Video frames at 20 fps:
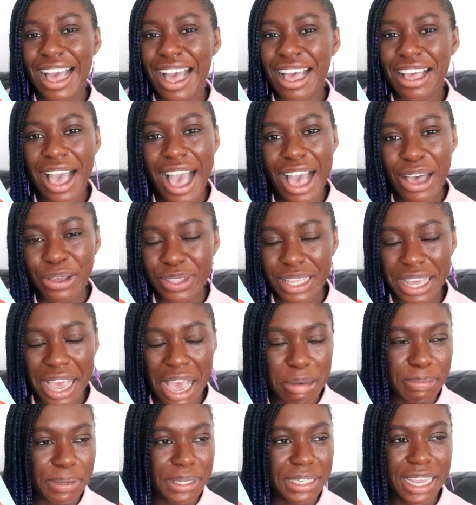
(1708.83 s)
how that
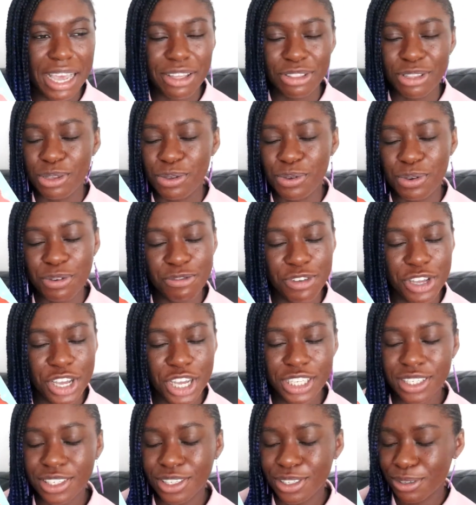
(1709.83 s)
happened, how the
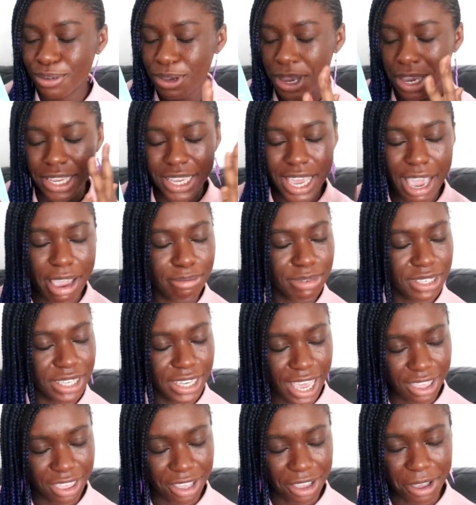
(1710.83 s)
universe came
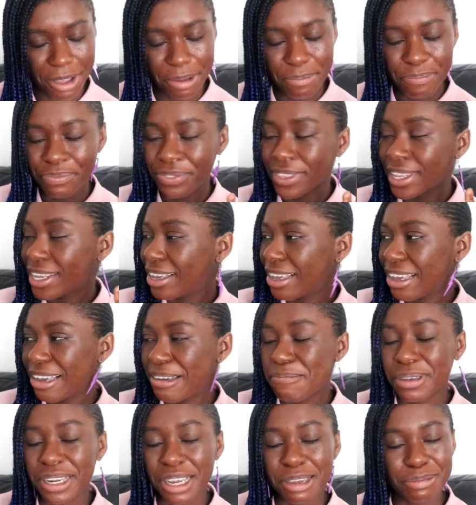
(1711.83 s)
together,
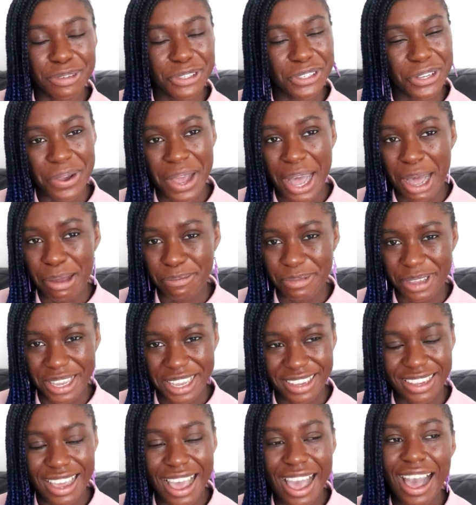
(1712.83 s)
but I'm so
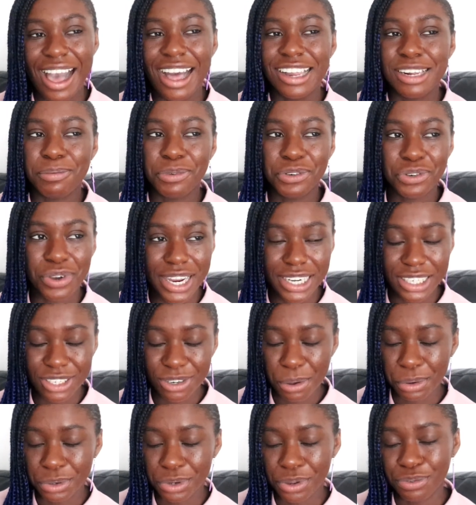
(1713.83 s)
happy. And I'm trying to
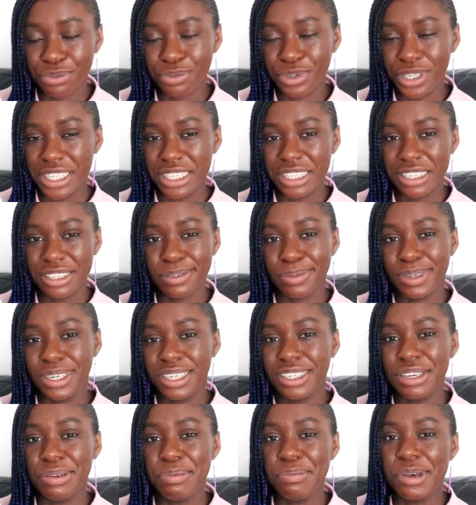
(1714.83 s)
hold off reading this one
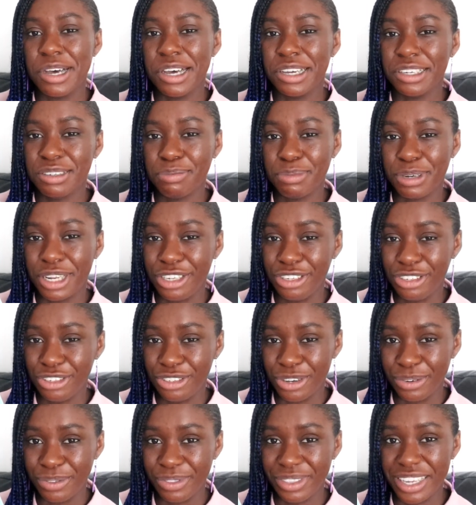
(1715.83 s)
until March, but I
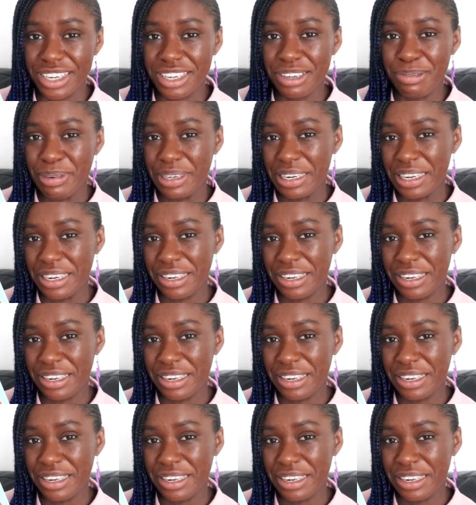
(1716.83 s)
don't think I'm gonna